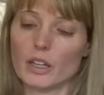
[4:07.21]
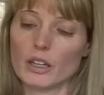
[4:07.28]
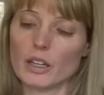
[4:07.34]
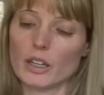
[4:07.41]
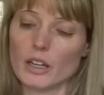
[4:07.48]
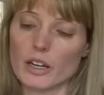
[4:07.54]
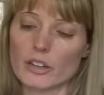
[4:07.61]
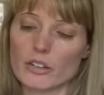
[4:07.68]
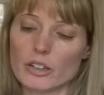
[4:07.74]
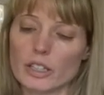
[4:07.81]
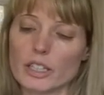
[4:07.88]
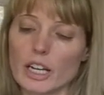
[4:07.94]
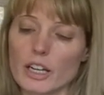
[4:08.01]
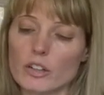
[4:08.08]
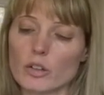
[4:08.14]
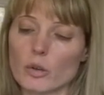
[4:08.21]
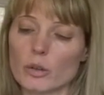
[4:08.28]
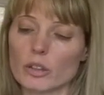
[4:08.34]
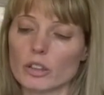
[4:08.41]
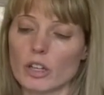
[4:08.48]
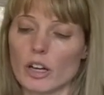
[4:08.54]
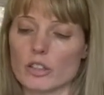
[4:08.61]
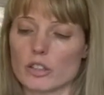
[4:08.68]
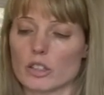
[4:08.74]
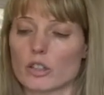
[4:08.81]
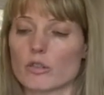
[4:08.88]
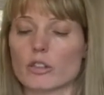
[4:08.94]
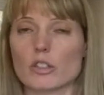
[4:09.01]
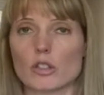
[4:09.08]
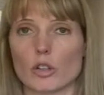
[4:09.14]
Either a gain or a loss could
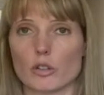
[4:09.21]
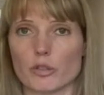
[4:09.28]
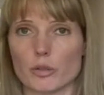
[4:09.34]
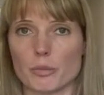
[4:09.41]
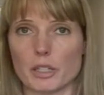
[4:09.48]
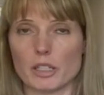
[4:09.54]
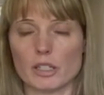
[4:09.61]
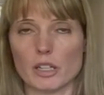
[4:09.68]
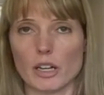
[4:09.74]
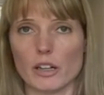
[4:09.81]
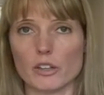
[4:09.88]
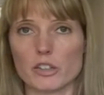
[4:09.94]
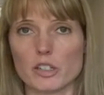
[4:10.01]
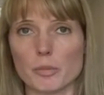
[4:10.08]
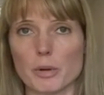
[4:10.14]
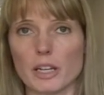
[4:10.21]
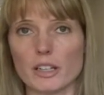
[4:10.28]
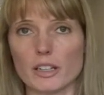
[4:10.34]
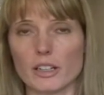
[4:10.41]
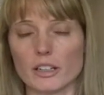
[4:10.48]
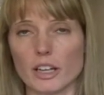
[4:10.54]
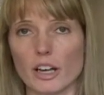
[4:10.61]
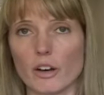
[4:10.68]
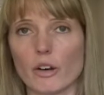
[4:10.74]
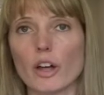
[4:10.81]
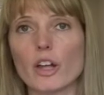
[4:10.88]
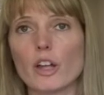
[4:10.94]
result from these sales, depending on how